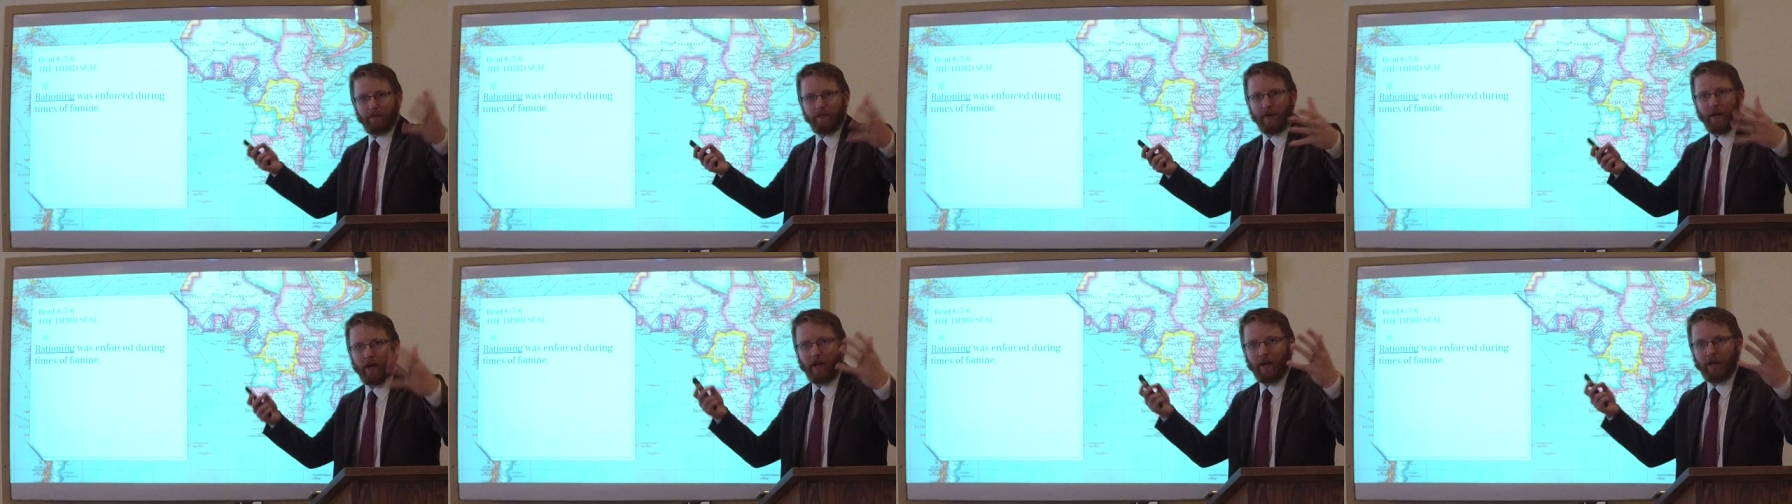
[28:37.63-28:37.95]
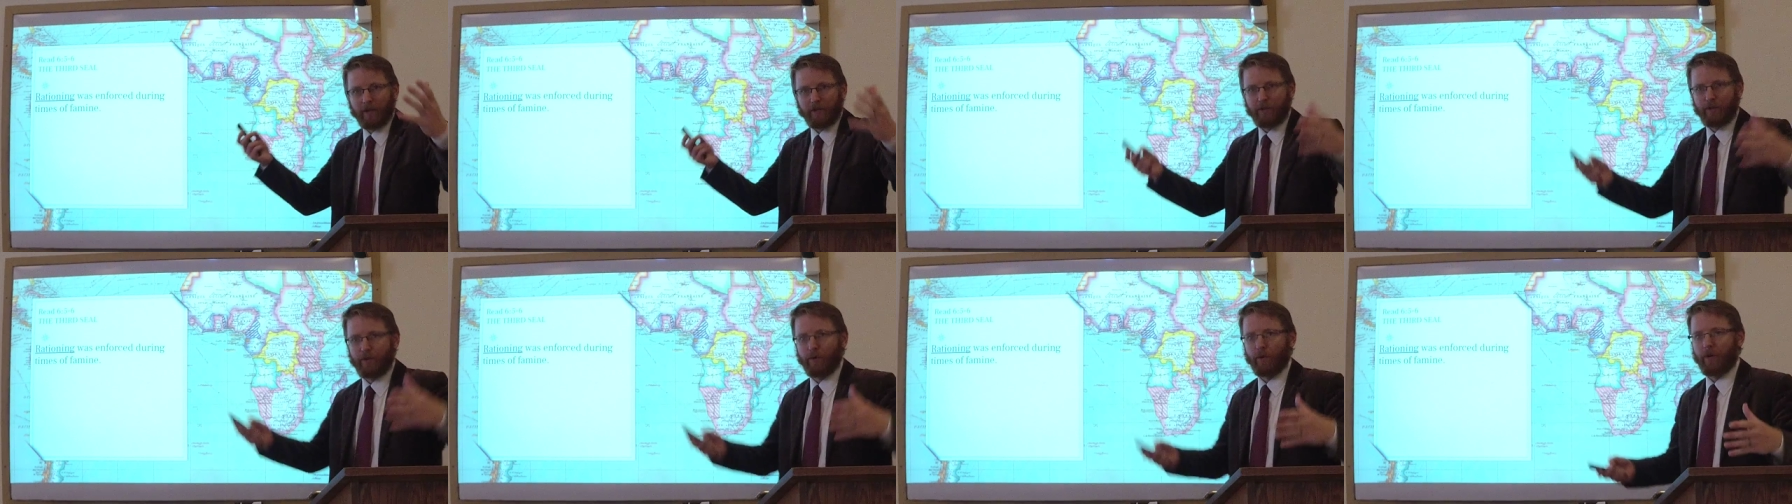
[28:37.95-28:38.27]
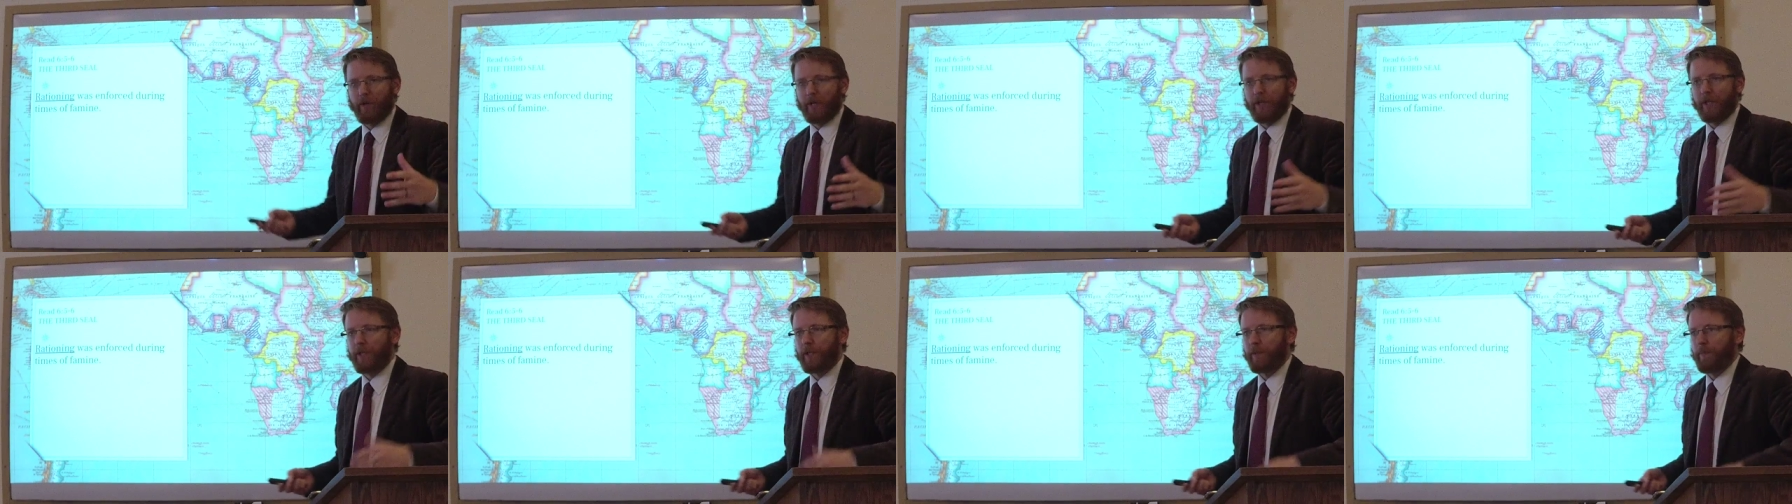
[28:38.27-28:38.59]
uh,
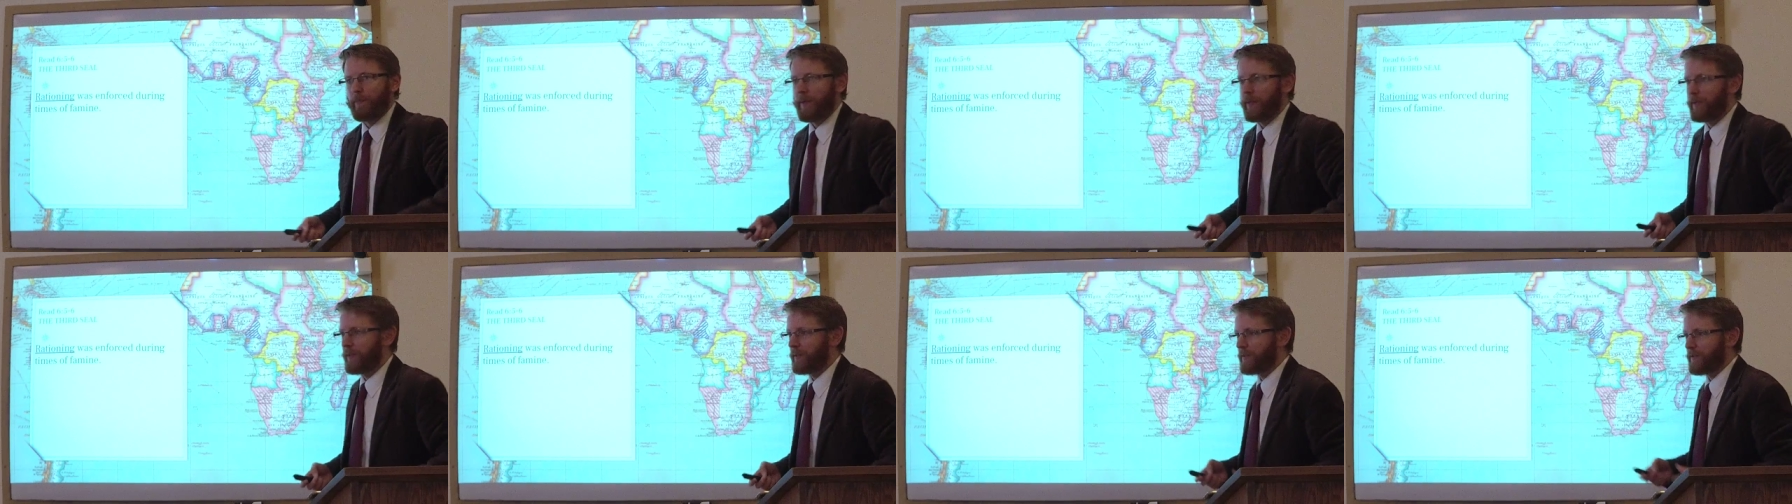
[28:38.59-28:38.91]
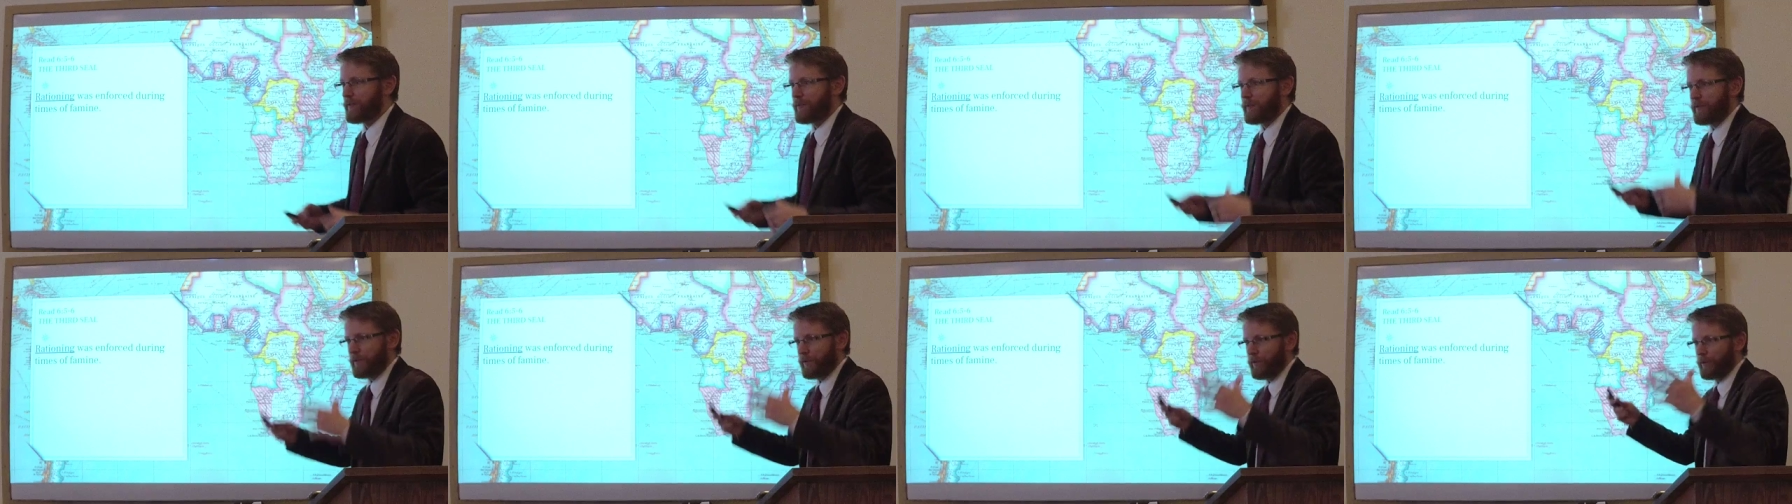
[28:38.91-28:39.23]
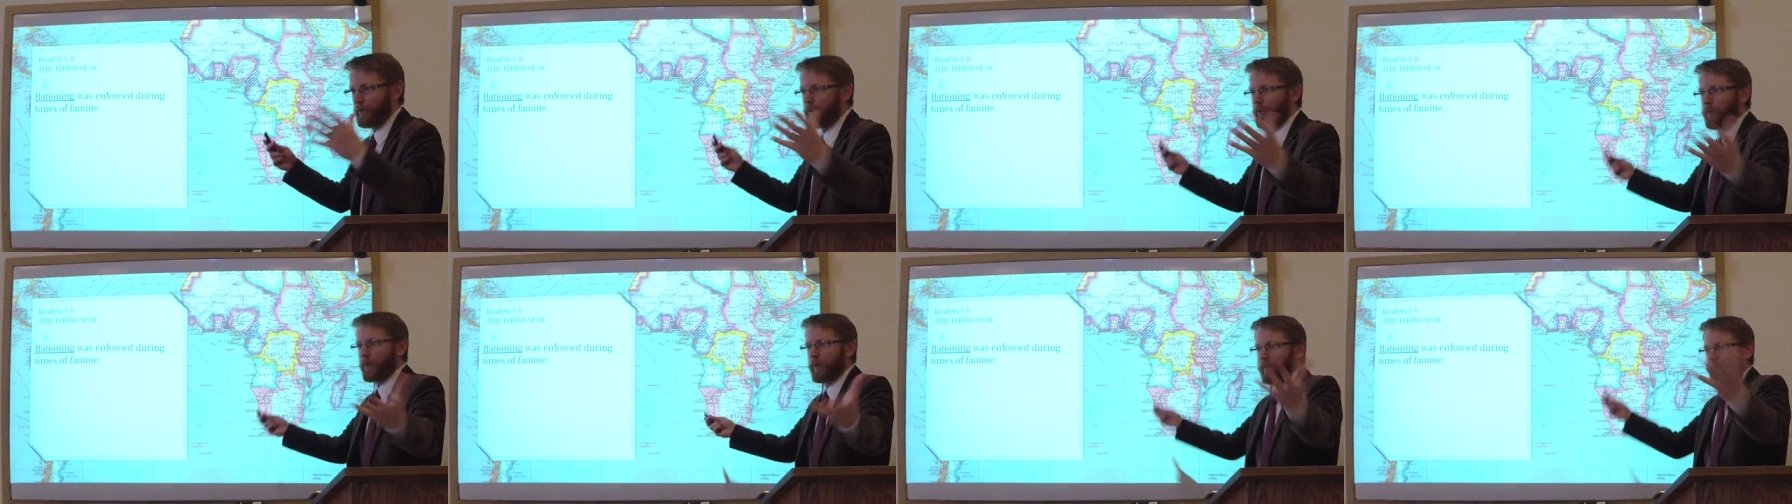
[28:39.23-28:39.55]
storage bins
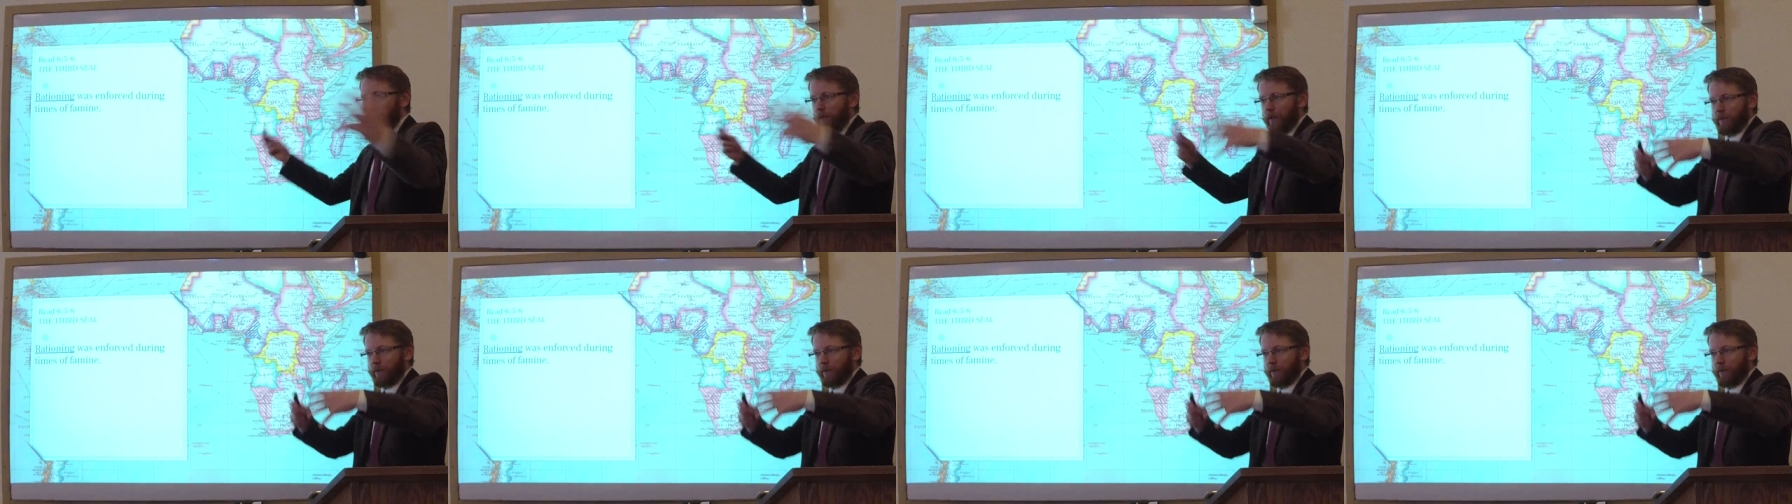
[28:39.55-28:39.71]
to